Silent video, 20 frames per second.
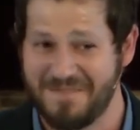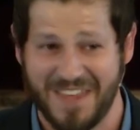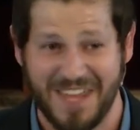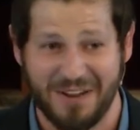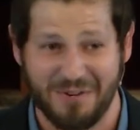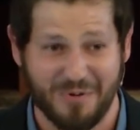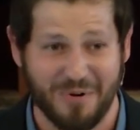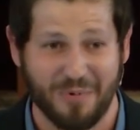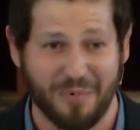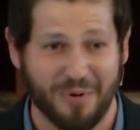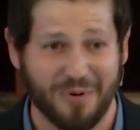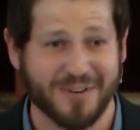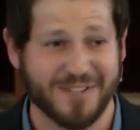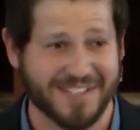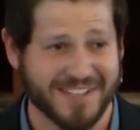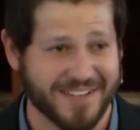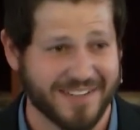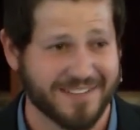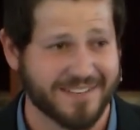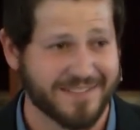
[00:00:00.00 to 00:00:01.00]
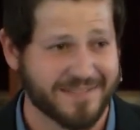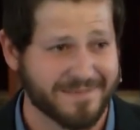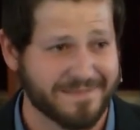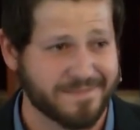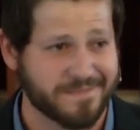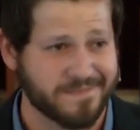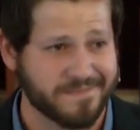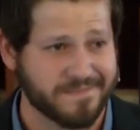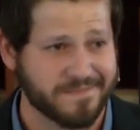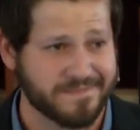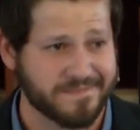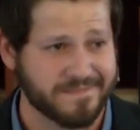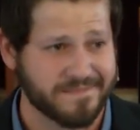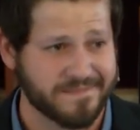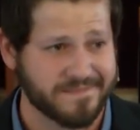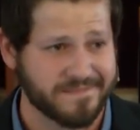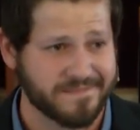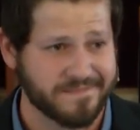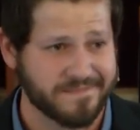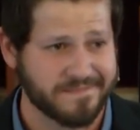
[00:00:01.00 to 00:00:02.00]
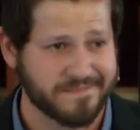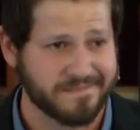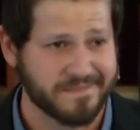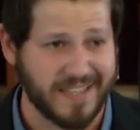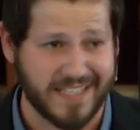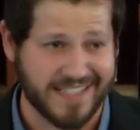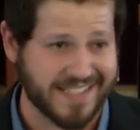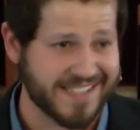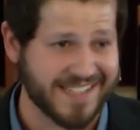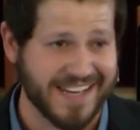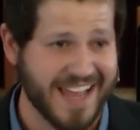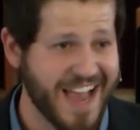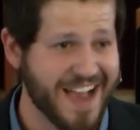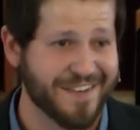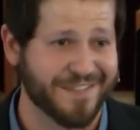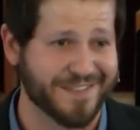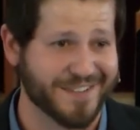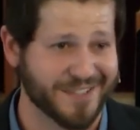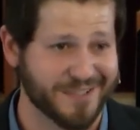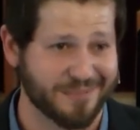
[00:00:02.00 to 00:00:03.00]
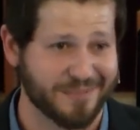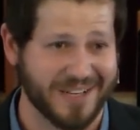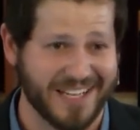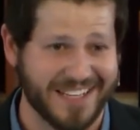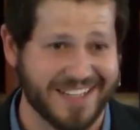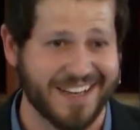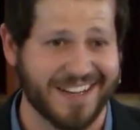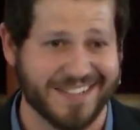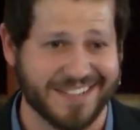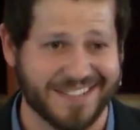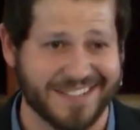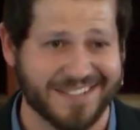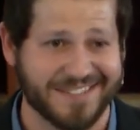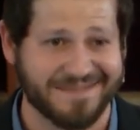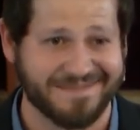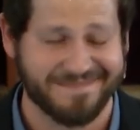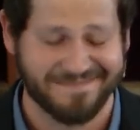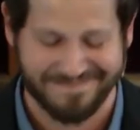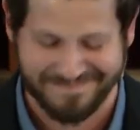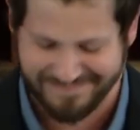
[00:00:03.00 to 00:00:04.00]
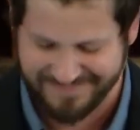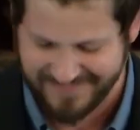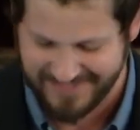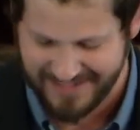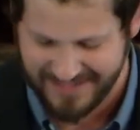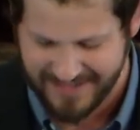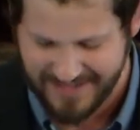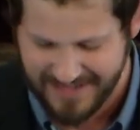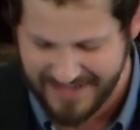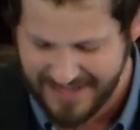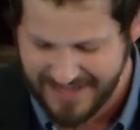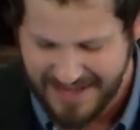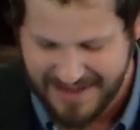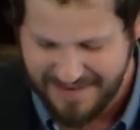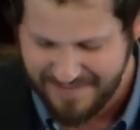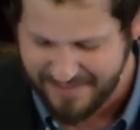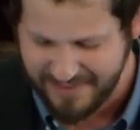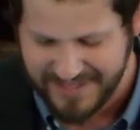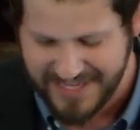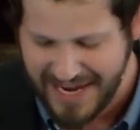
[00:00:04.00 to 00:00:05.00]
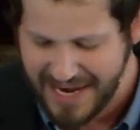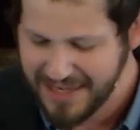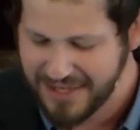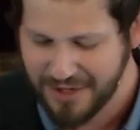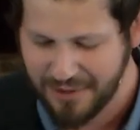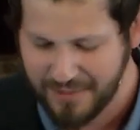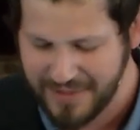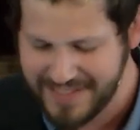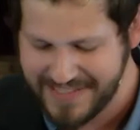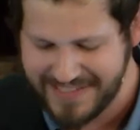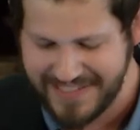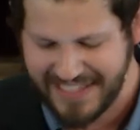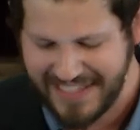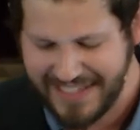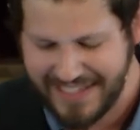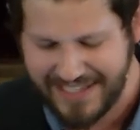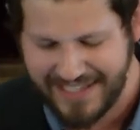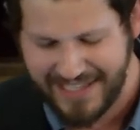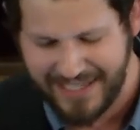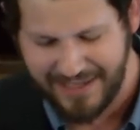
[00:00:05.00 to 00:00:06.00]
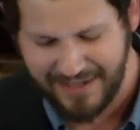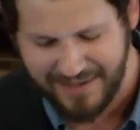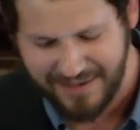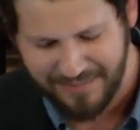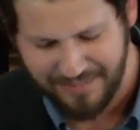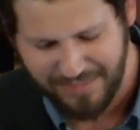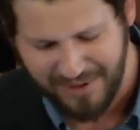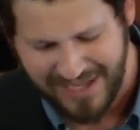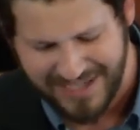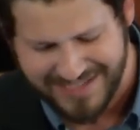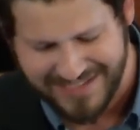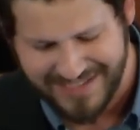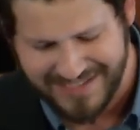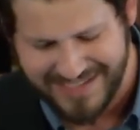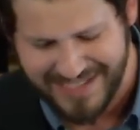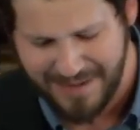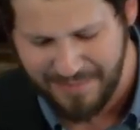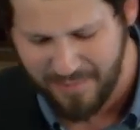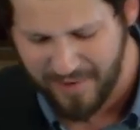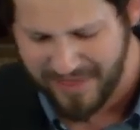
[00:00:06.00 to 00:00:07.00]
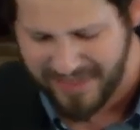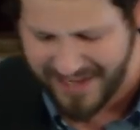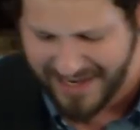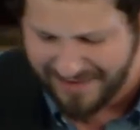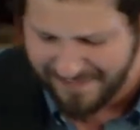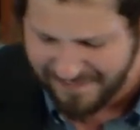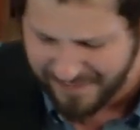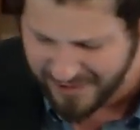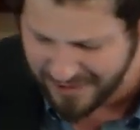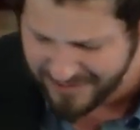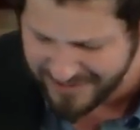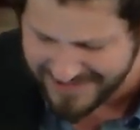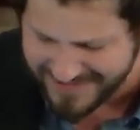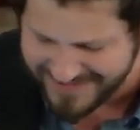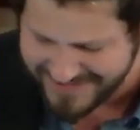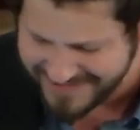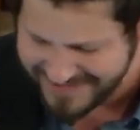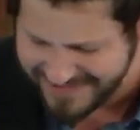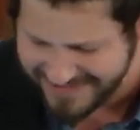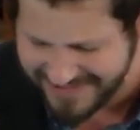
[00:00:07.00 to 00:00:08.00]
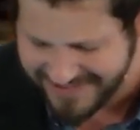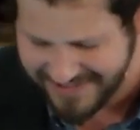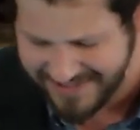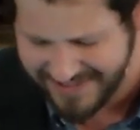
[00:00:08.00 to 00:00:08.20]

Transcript: He rewards it. He doesn't have to, but He does. For Daniel, we see He blesses him with influence,